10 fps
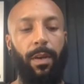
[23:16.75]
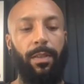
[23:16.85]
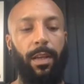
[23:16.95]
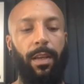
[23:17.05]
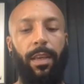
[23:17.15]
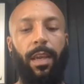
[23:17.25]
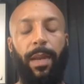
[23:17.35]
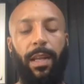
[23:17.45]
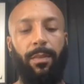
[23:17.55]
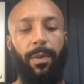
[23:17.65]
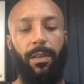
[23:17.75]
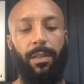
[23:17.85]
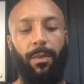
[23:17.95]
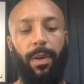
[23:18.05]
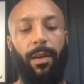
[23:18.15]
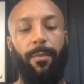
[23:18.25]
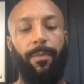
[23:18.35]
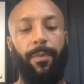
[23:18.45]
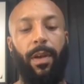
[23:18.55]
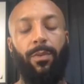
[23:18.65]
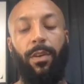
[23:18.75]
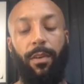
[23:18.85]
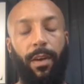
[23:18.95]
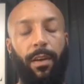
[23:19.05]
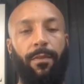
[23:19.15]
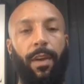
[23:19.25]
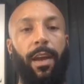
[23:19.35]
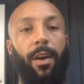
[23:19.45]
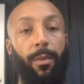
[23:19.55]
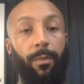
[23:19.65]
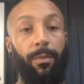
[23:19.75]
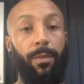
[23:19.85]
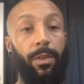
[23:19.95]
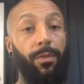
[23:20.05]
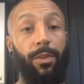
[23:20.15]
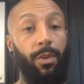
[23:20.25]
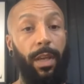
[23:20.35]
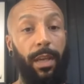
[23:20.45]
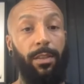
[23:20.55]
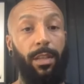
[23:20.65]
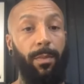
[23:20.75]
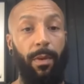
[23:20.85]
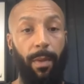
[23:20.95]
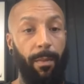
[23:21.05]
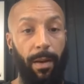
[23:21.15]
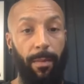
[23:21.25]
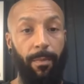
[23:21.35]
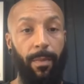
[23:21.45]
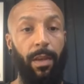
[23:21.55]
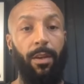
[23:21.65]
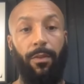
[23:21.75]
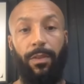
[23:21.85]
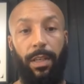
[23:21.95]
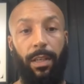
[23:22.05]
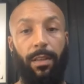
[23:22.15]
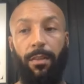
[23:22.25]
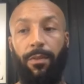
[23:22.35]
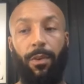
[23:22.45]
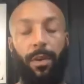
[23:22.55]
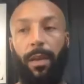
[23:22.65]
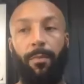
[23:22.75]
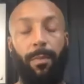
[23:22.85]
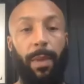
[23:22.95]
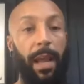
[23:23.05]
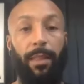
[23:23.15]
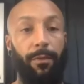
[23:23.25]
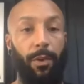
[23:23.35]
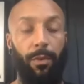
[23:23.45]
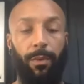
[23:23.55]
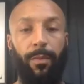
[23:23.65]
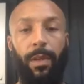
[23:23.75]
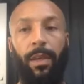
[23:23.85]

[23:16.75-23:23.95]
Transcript: I was like, Yeah, my nan's passed away. Um, I was wondering if I could fly home just for two days, just to be with my mum, and obviously, the few like plan the funeral.